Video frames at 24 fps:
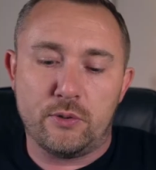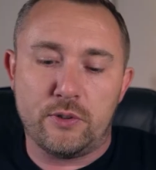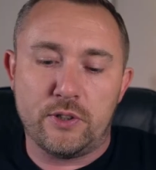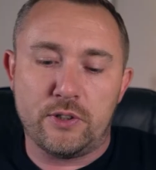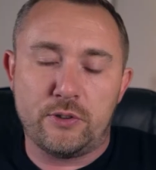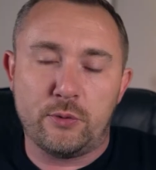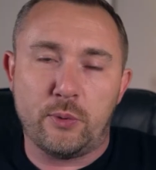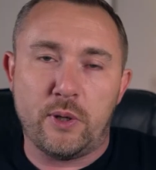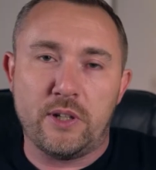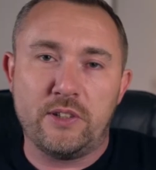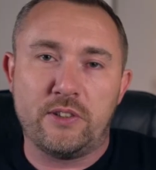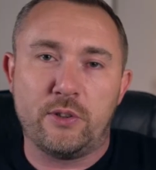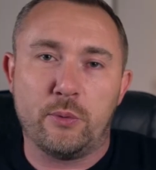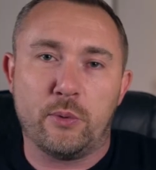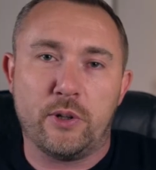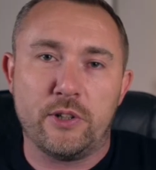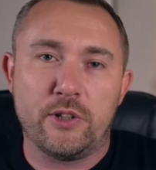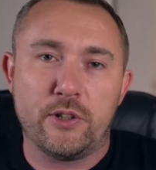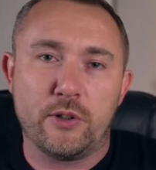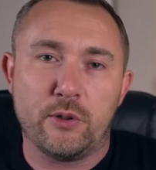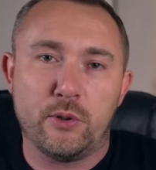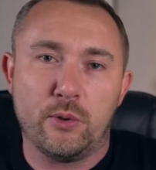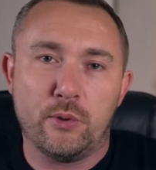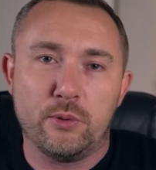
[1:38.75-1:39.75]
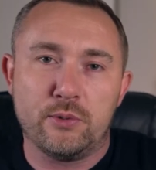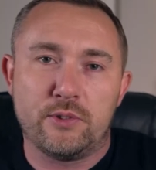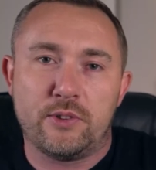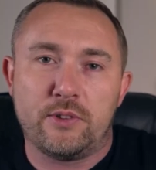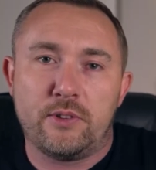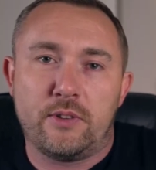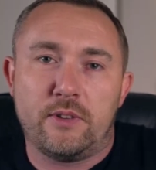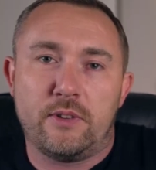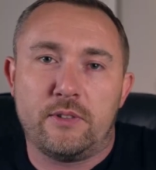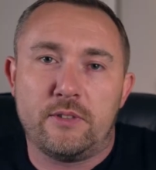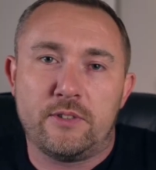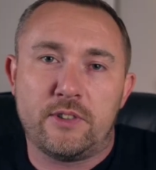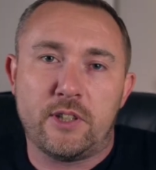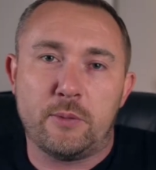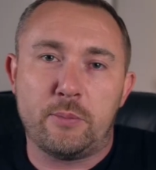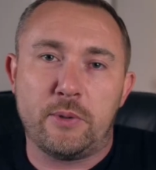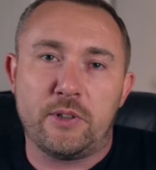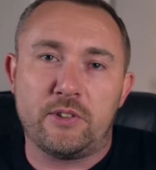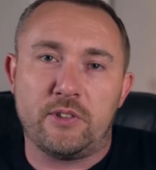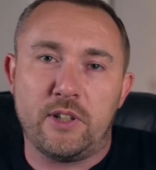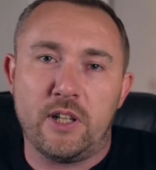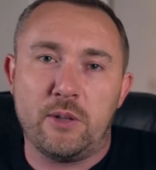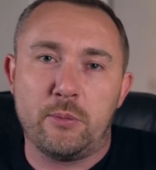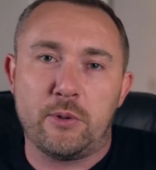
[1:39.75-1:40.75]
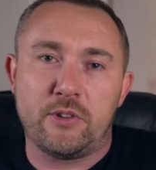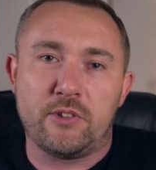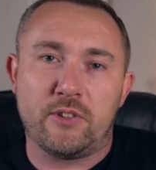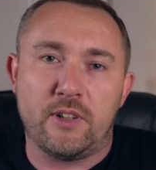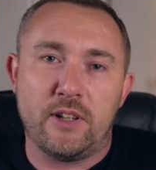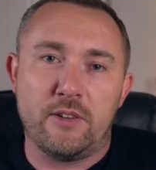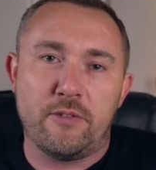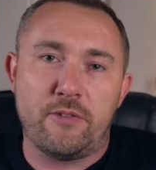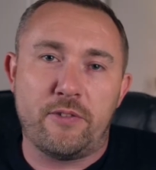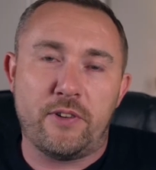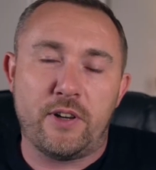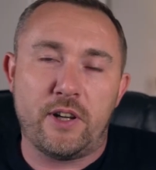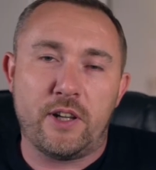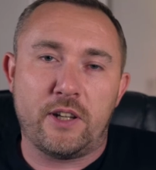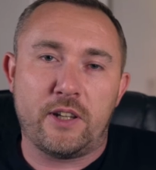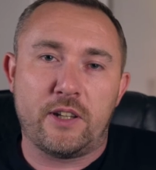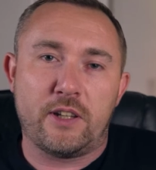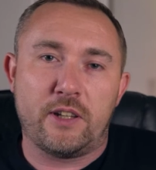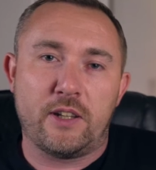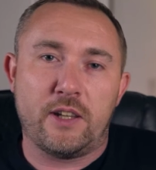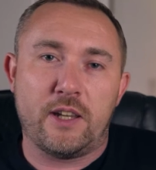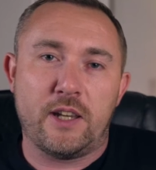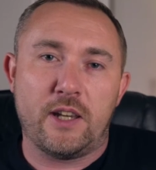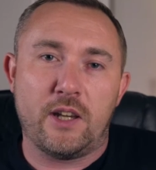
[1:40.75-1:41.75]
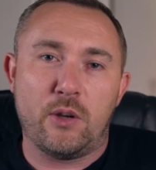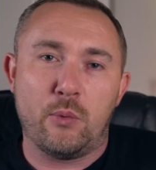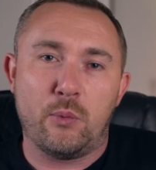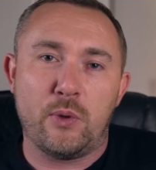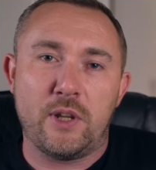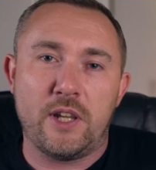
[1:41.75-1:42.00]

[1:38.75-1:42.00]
the 21-year-old, typically with Glenfiddich,